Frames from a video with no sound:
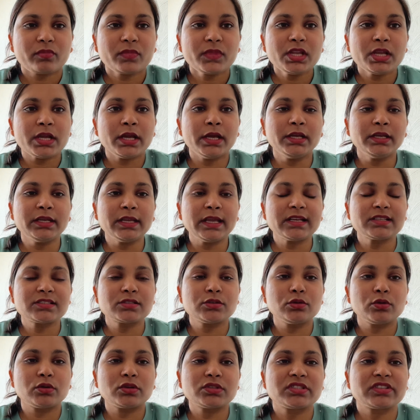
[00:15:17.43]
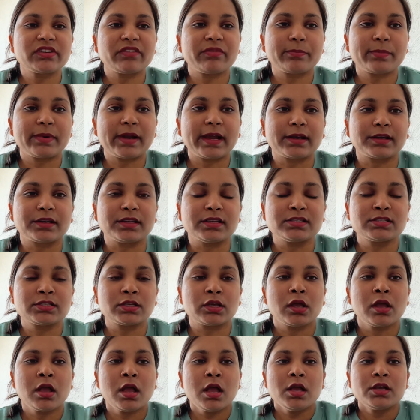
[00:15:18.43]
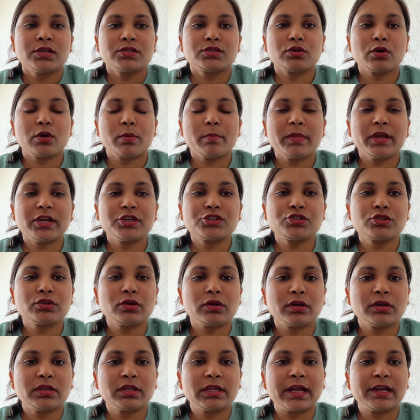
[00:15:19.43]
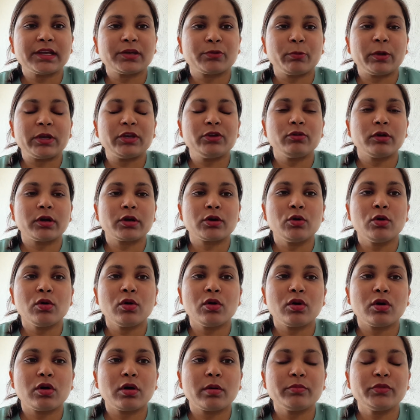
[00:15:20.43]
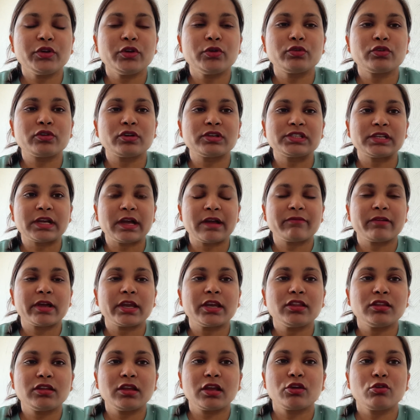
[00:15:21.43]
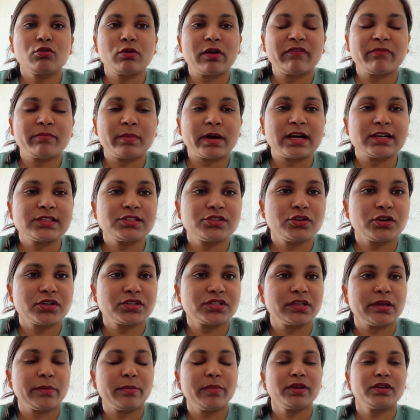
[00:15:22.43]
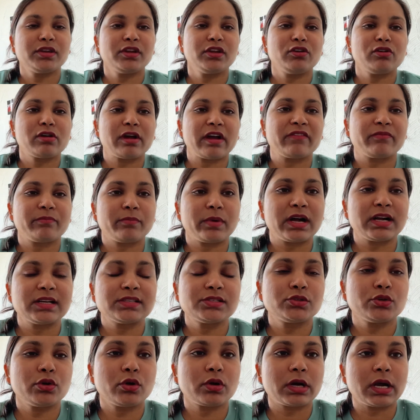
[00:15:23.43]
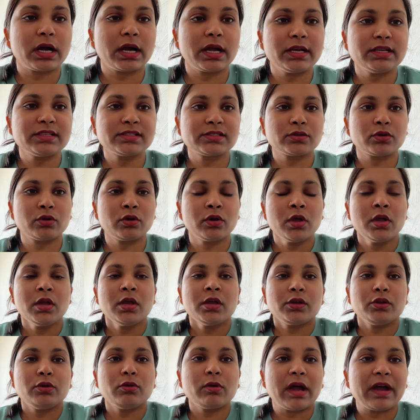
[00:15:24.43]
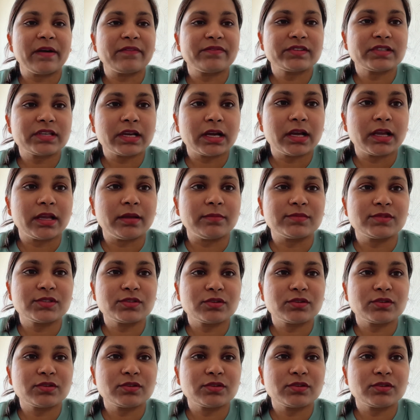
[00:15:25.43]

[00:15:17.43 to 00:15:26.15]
it takes loads of practice. So make sure that when you're home, you don't have anything, you have passed your CBT, you have passed your IELTS, so you have time.